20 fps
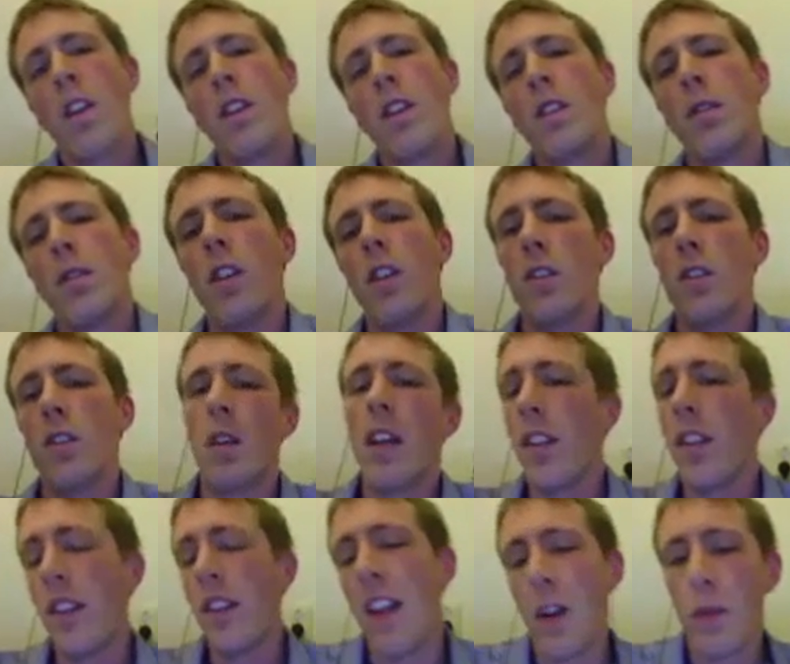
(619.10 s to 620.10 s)
as
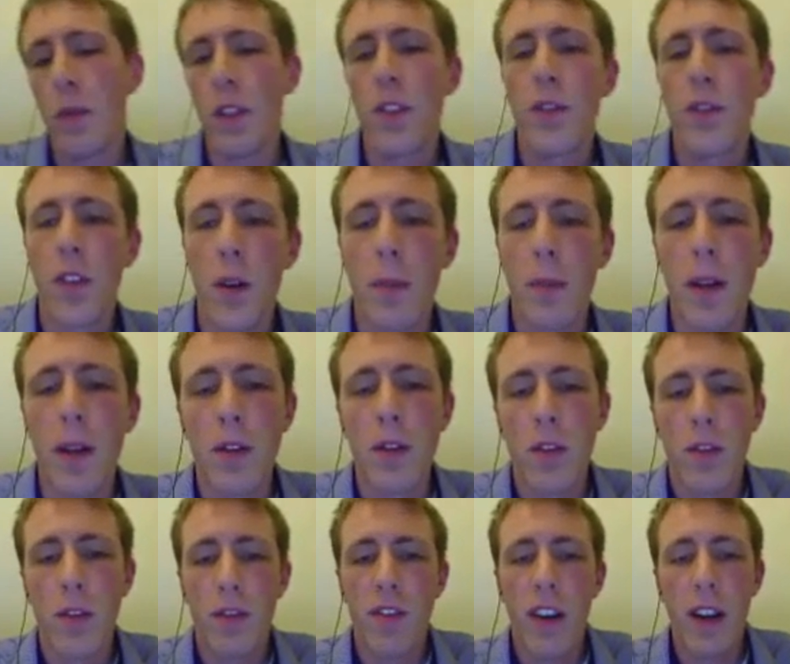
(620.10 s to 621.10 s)
a language for the build
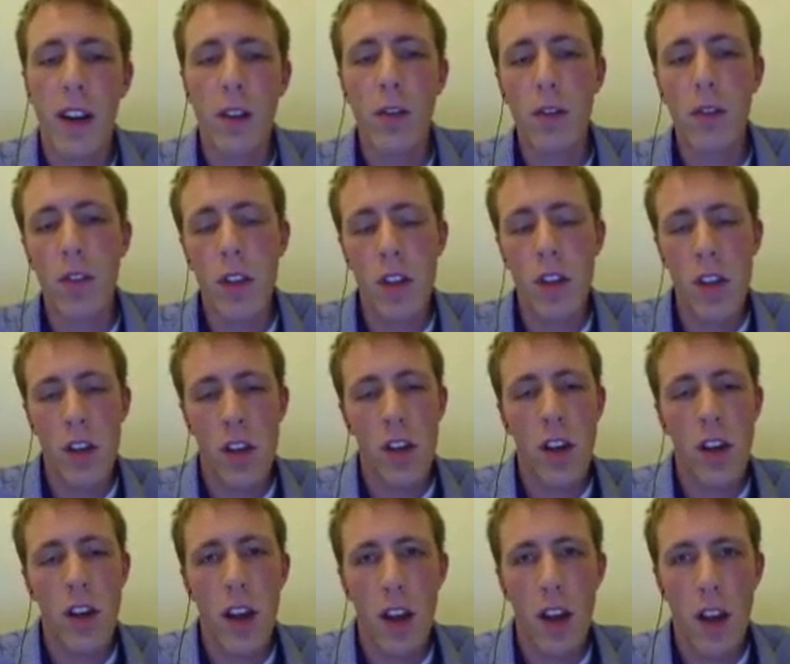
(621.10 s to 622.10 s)
files.
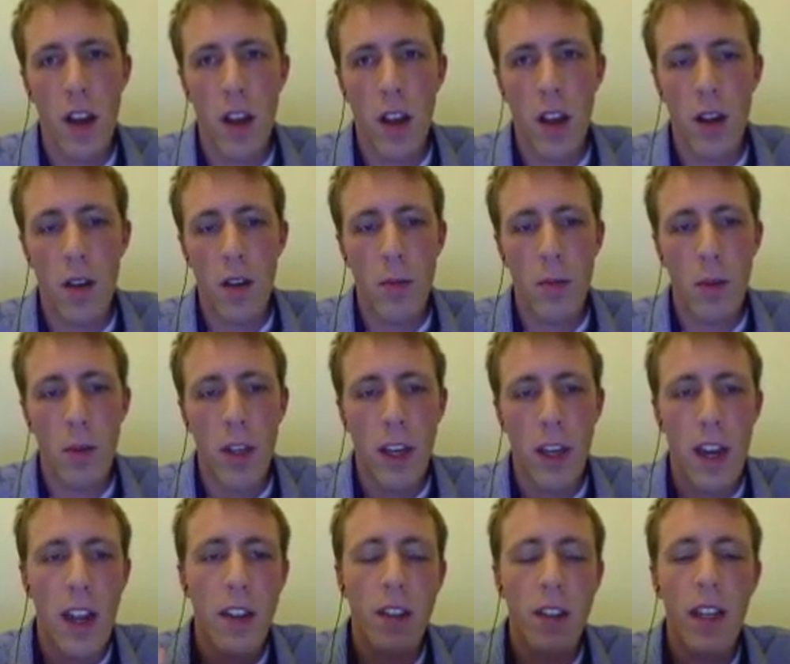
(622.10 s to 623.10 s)
But in
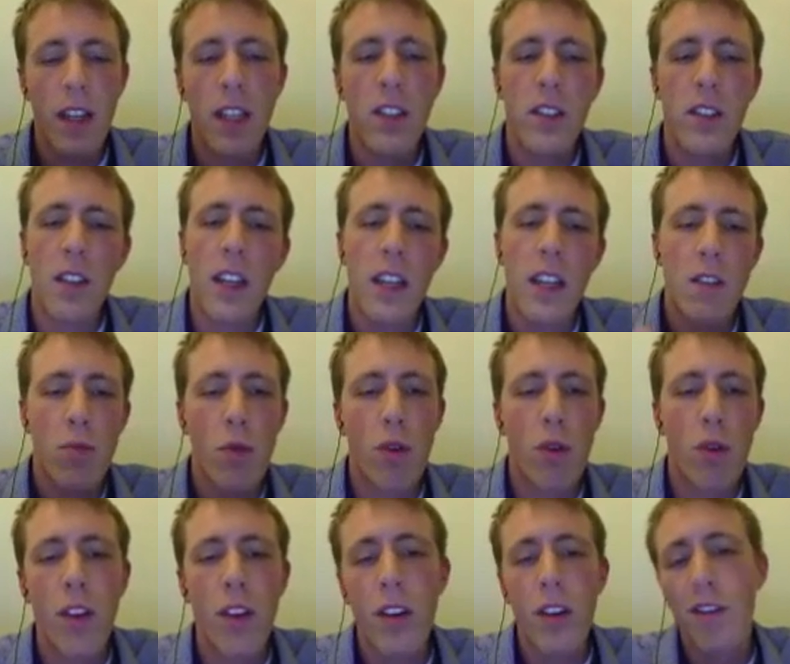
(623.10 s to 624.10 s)
Ant, it's
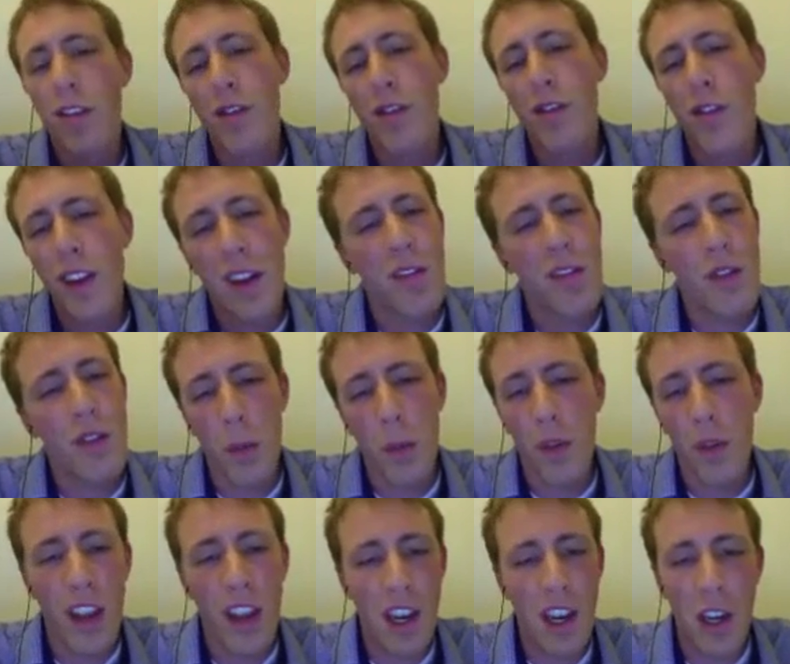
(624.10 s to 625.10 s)
more of a free-form
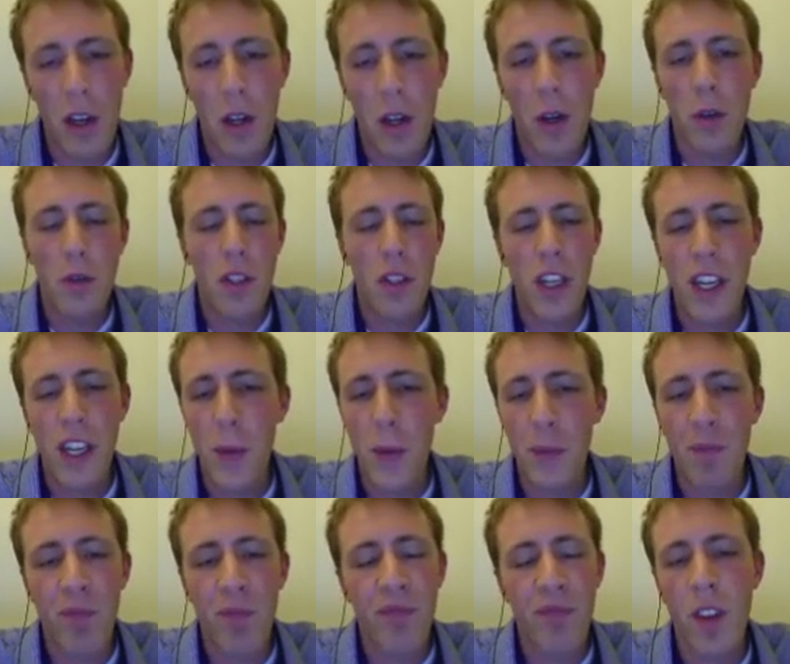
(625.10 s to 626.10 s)
thing, you know.
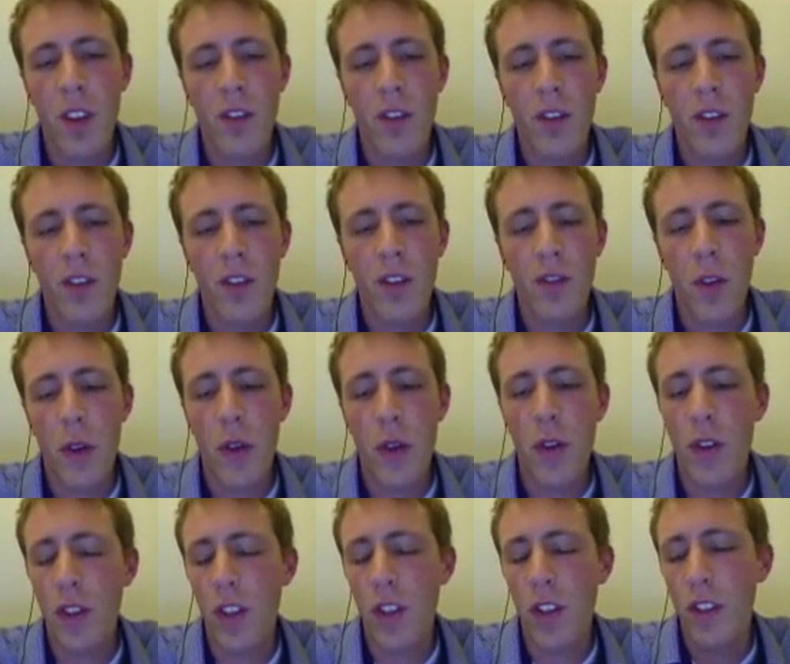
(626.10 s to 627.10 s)
So you
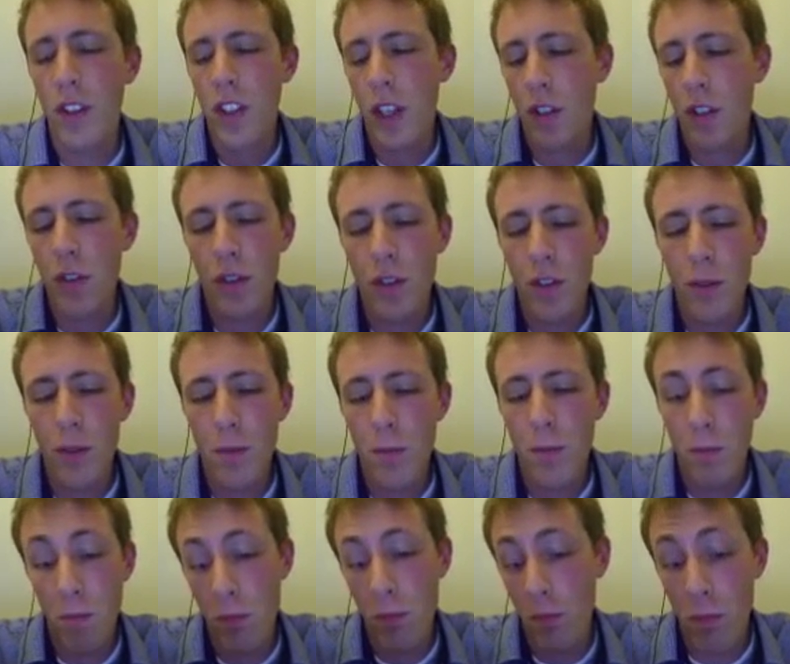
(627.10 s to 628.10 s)
can just
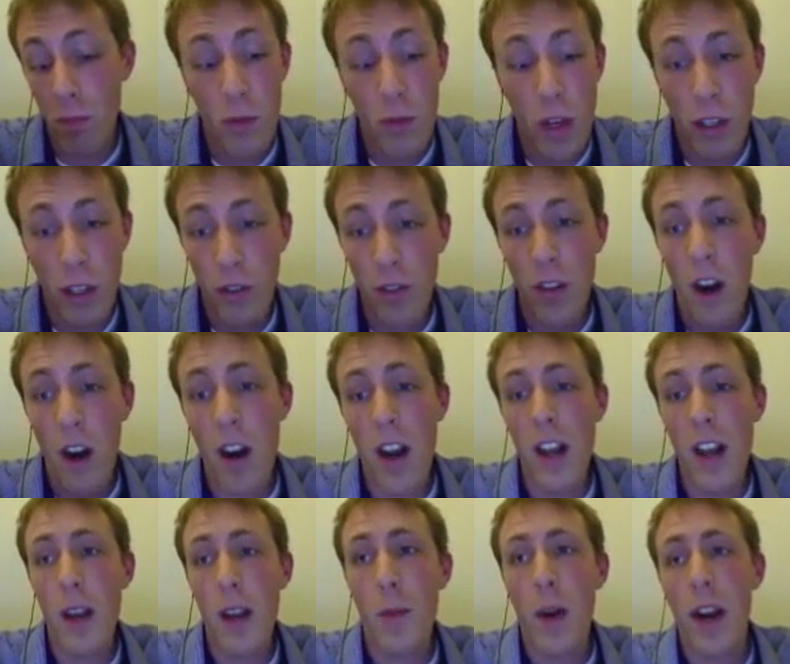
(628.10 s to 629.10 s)
start
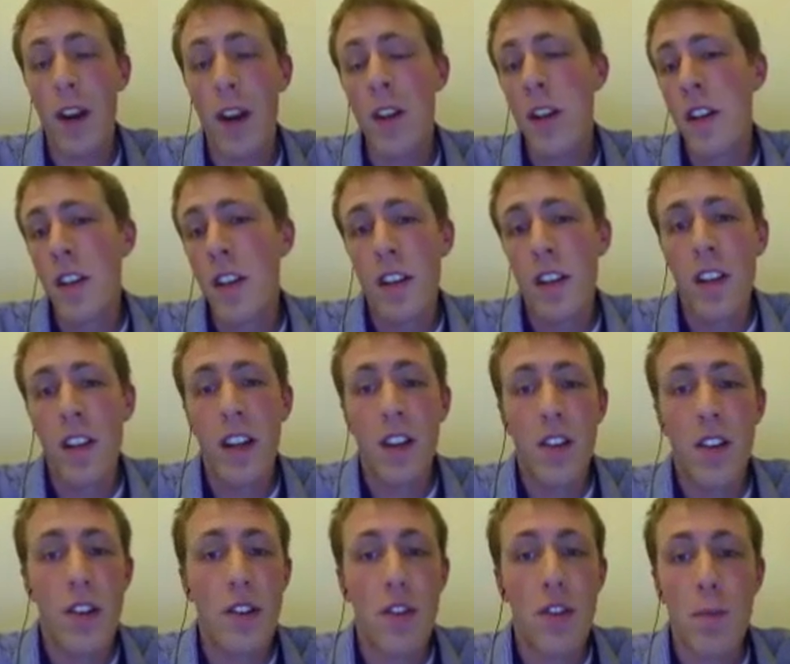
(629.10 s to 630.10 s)
anywhere
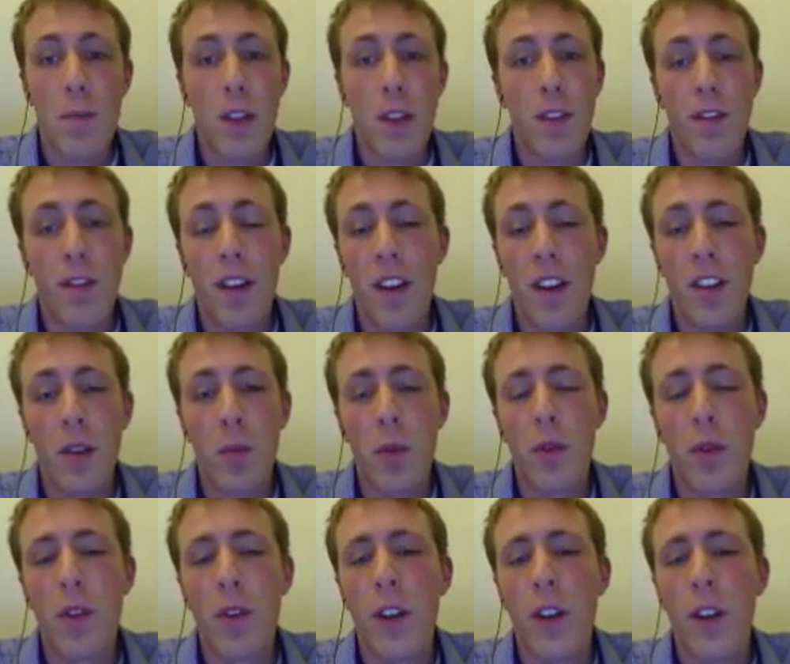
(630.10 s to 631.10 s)
and specify some
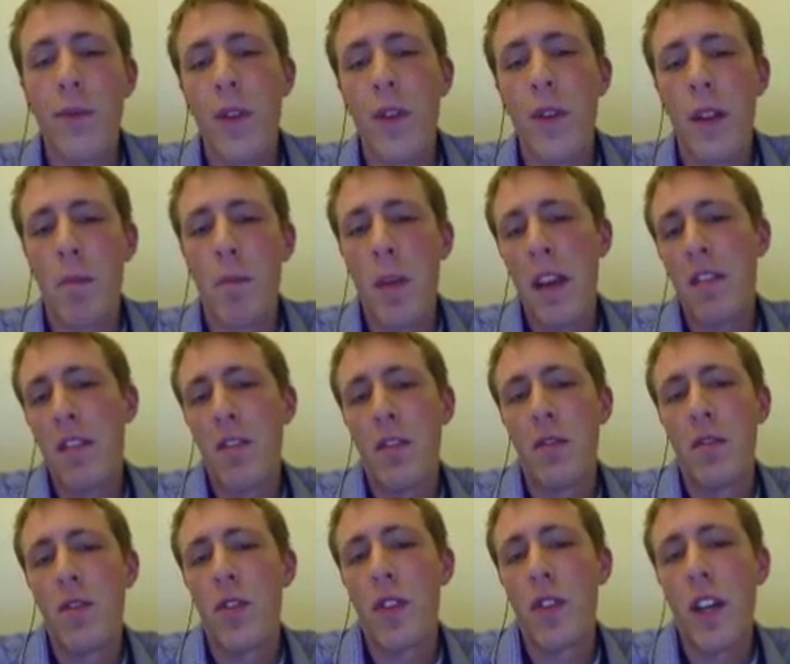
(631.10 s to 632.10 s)
order. And
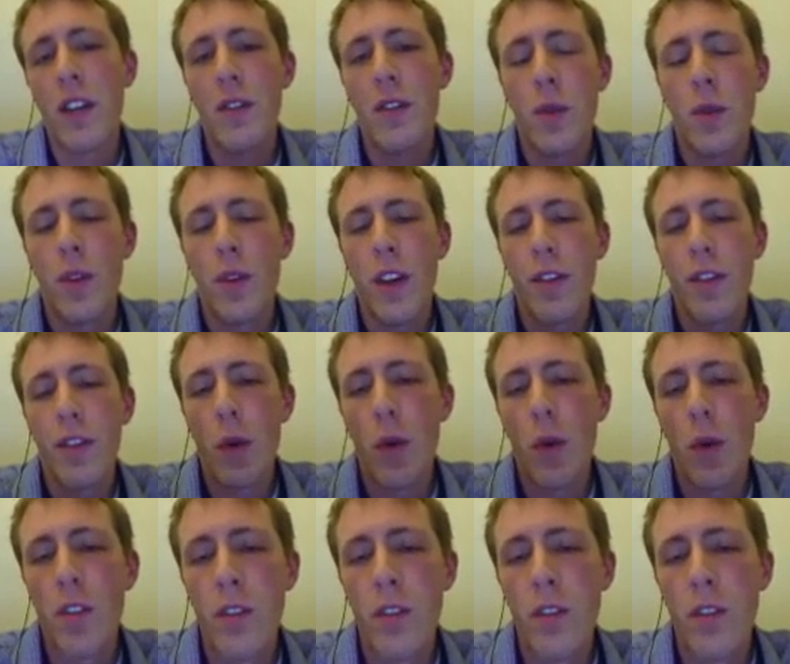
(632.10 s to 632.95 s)
Maven tries to give you,